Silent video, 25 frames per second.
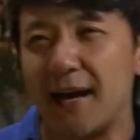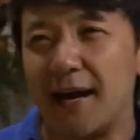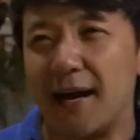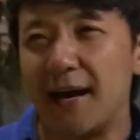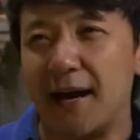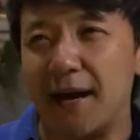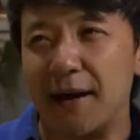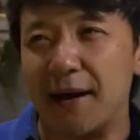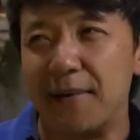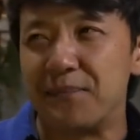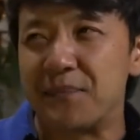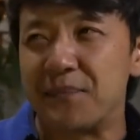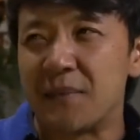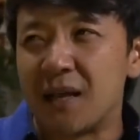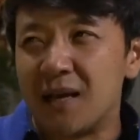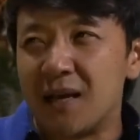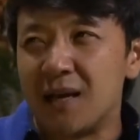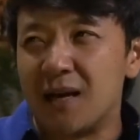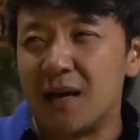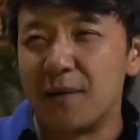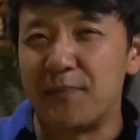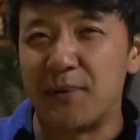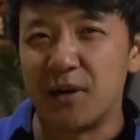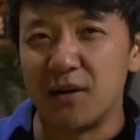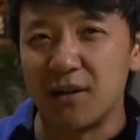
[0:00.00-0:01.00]
Um,
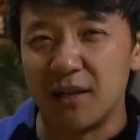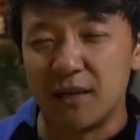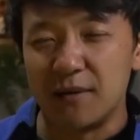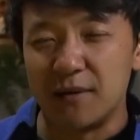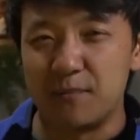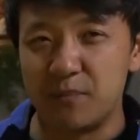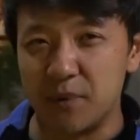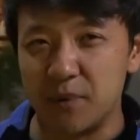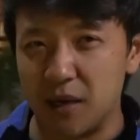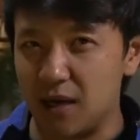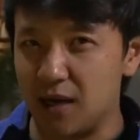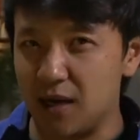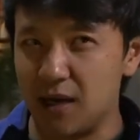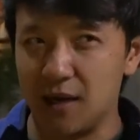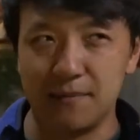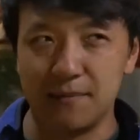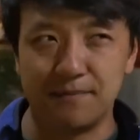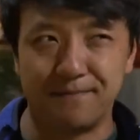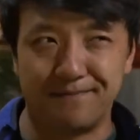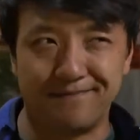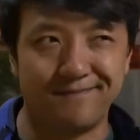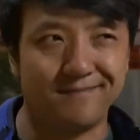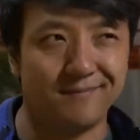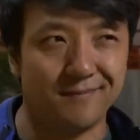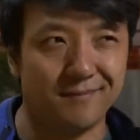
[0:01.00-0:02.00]
apparently, a uh,
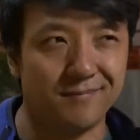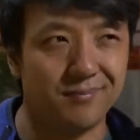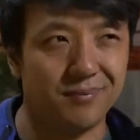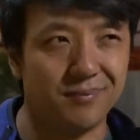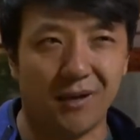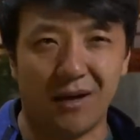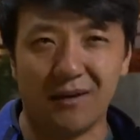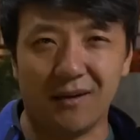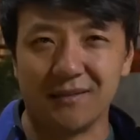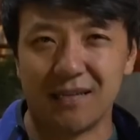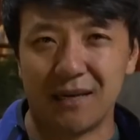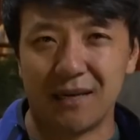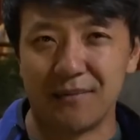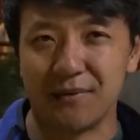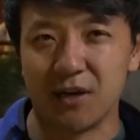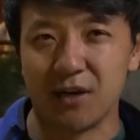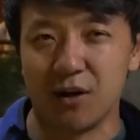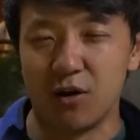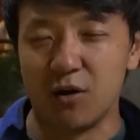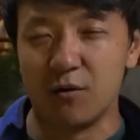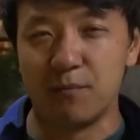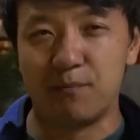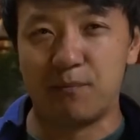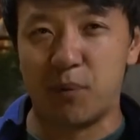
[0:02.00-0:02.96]
long time ago,